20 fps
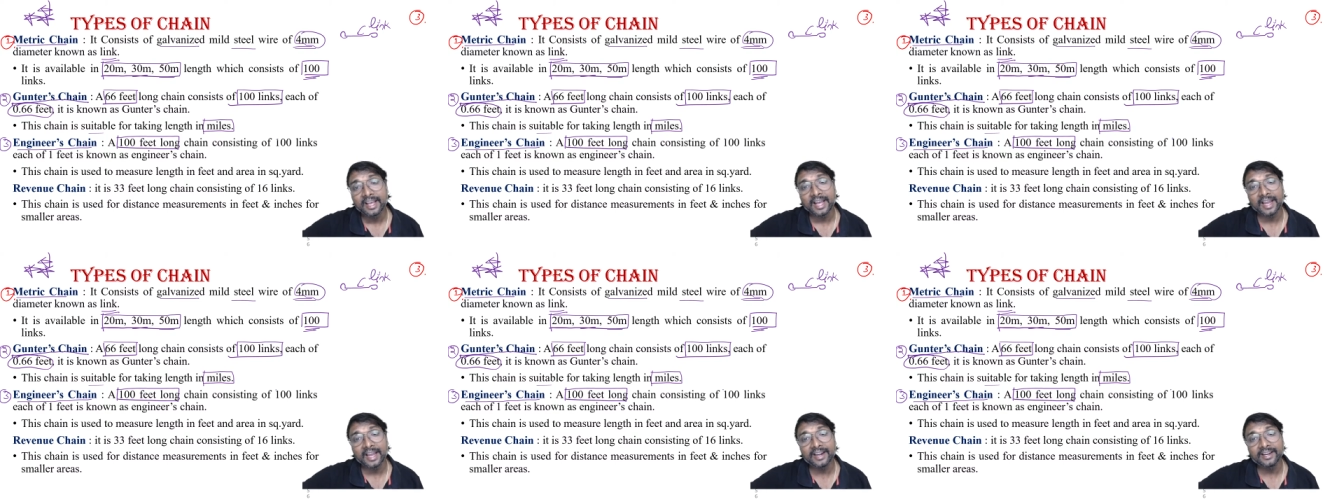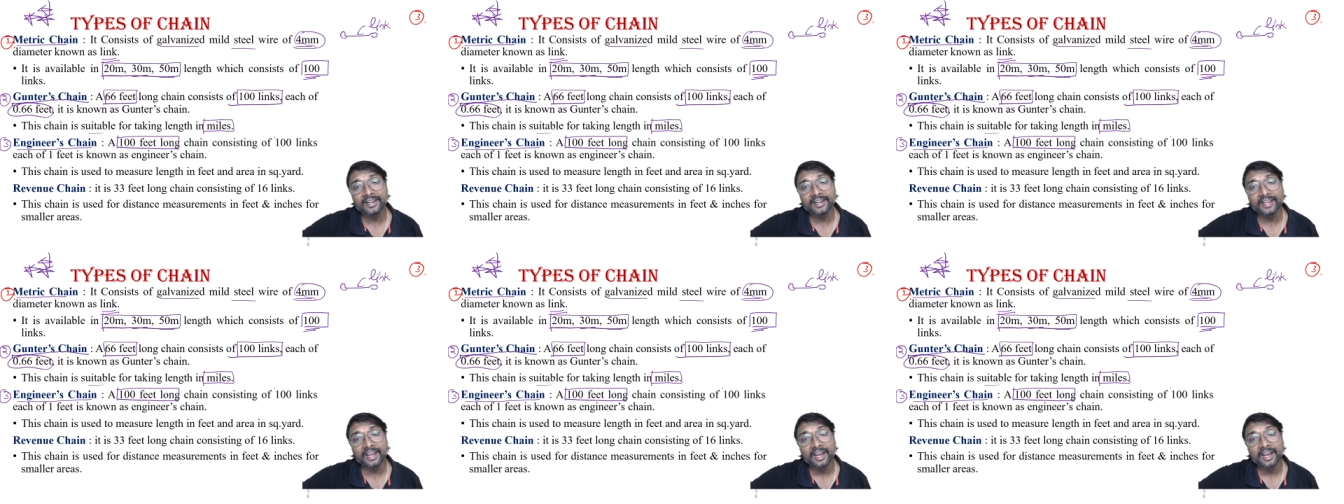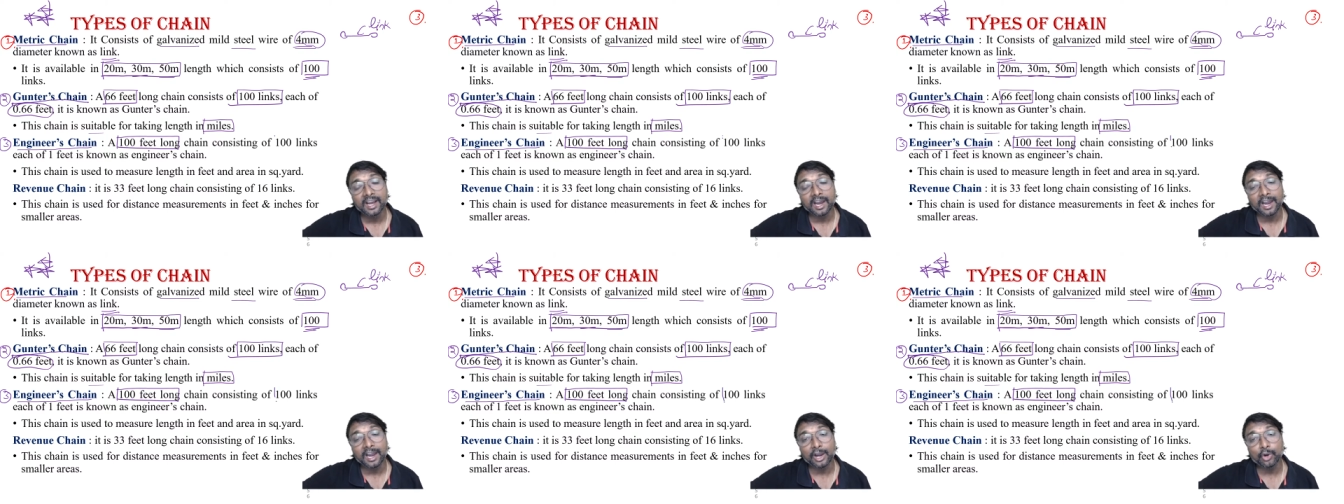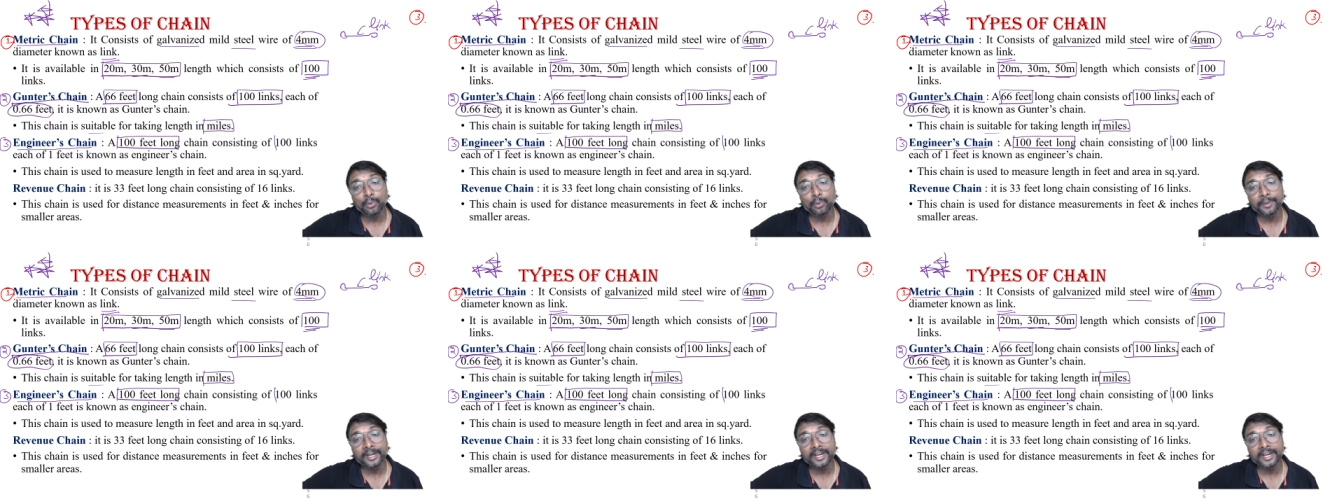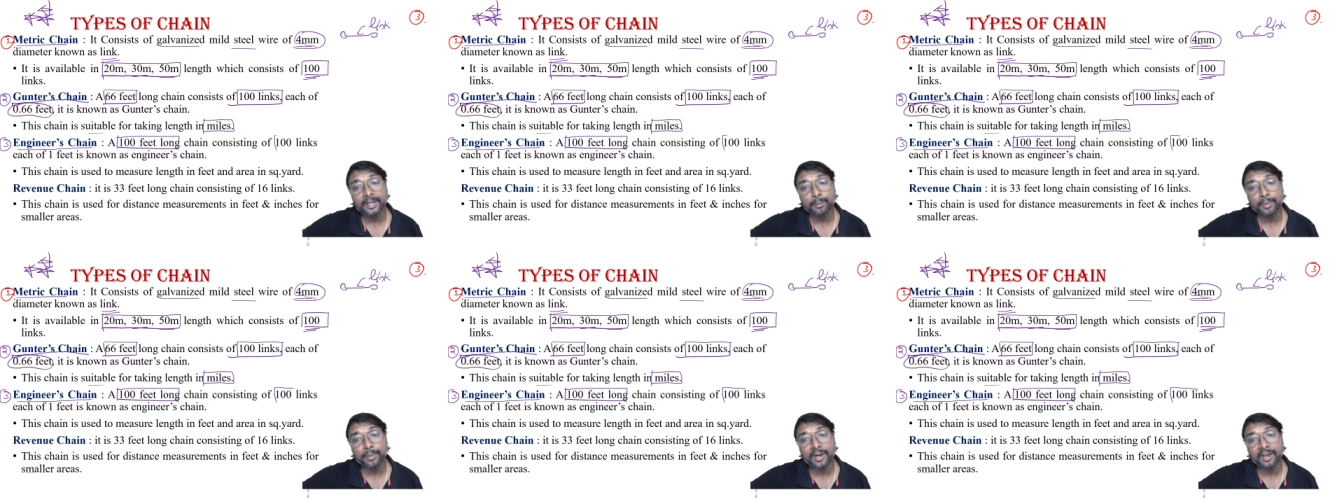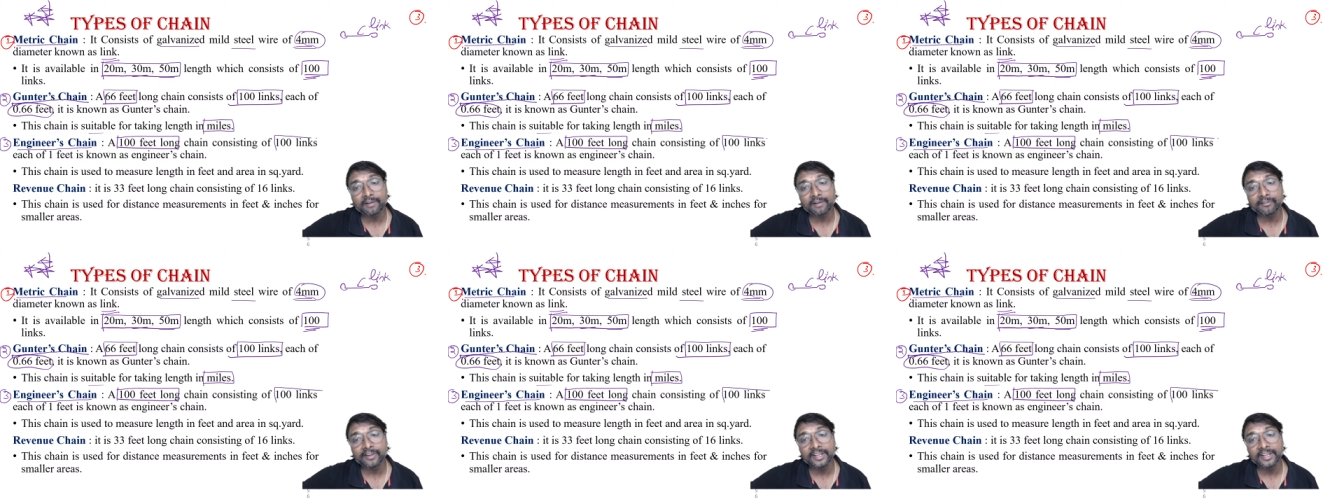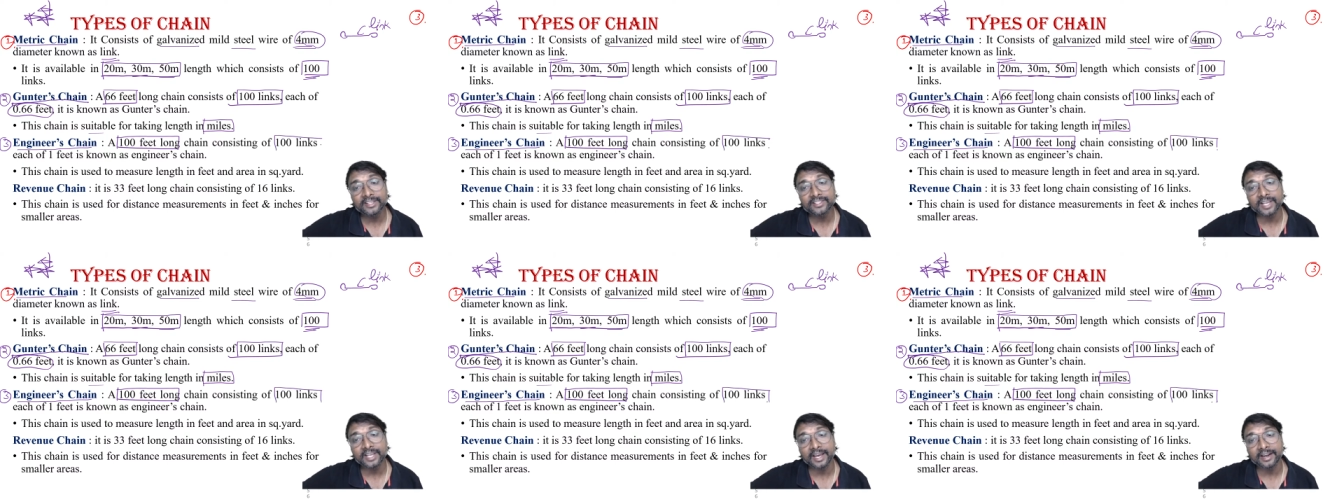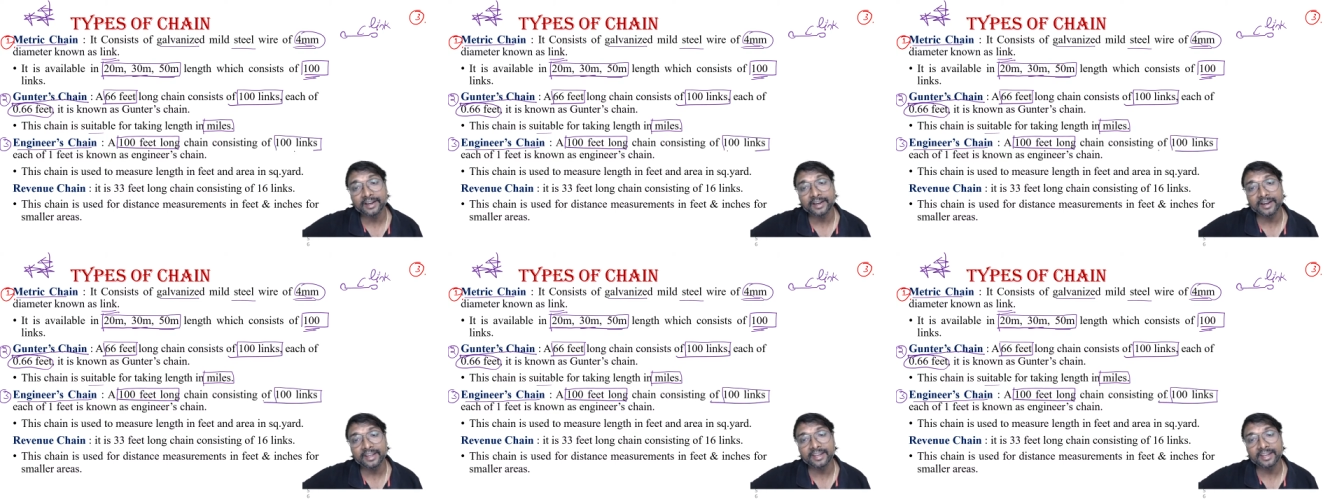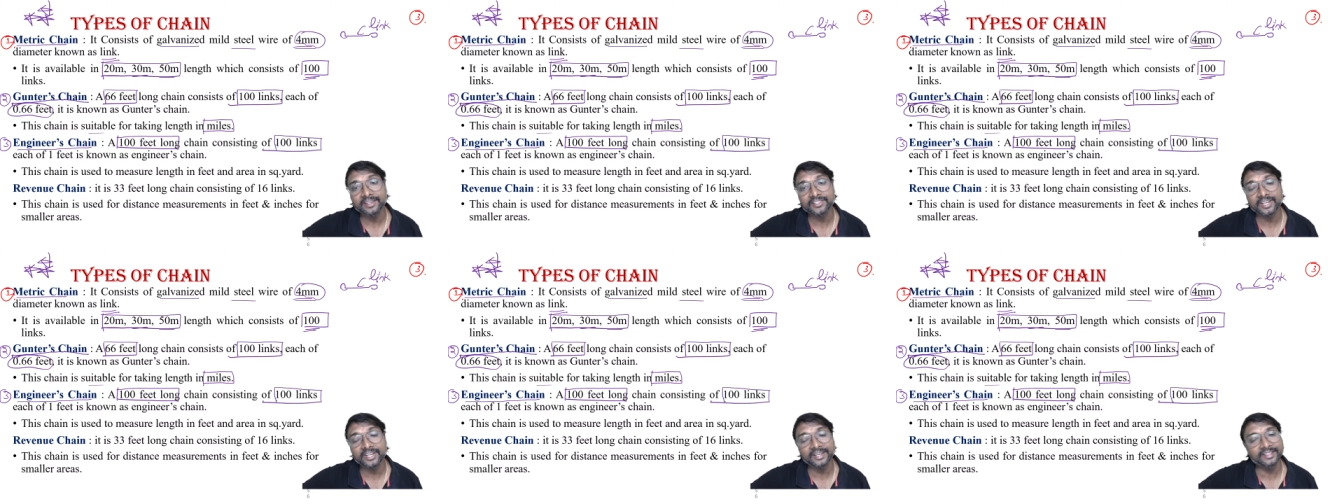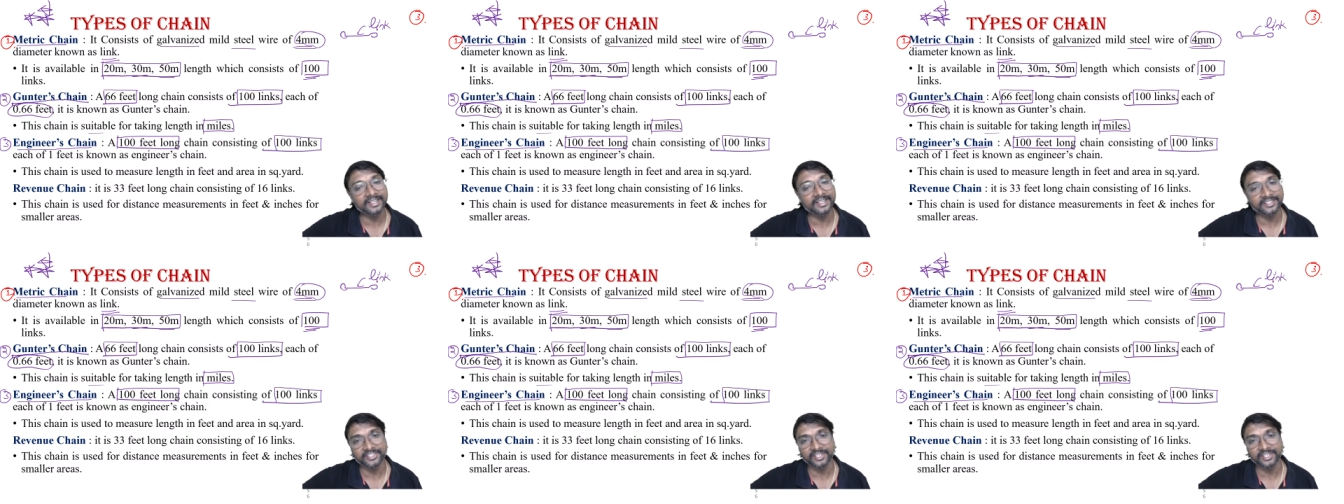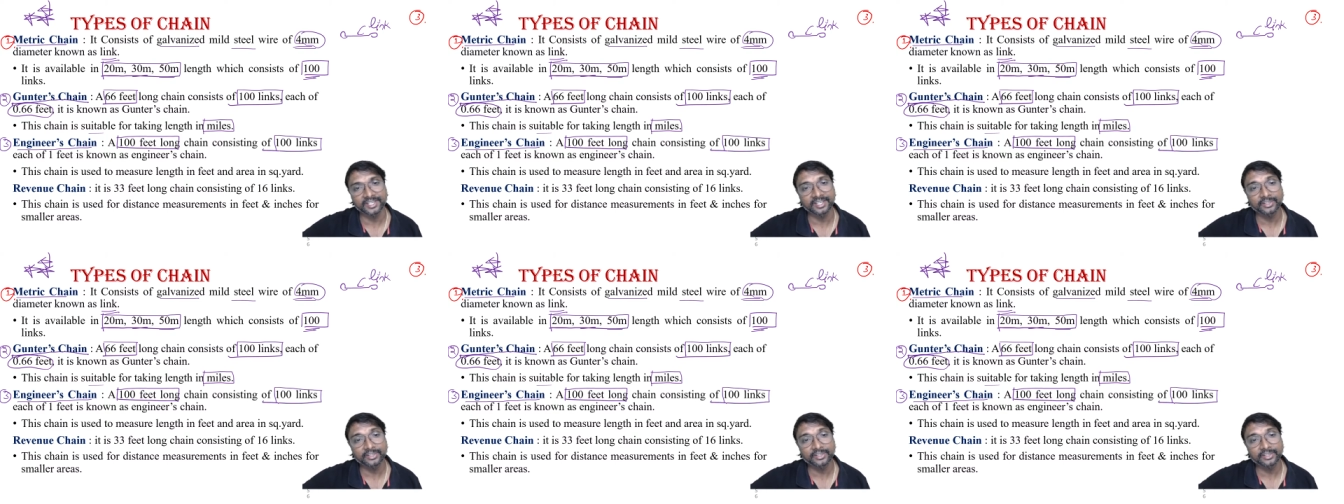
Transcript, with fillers: and how many number of links? 100 links, right? That's it.